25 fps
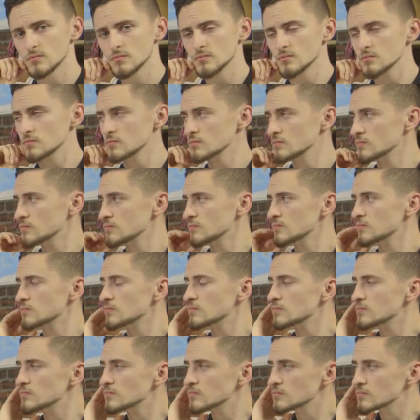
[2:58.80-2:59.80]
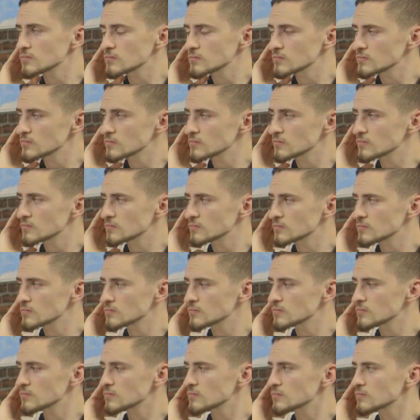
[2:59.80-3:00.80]

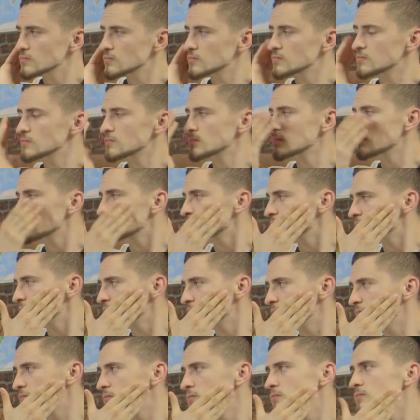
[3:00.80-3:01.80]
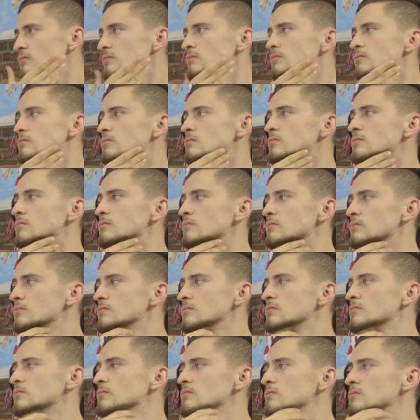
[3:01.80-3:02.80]

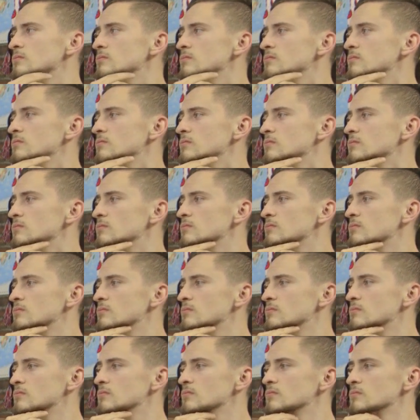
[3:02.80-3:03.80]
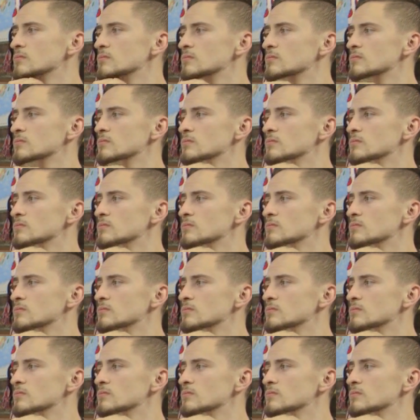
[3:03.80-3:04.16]
[no speech]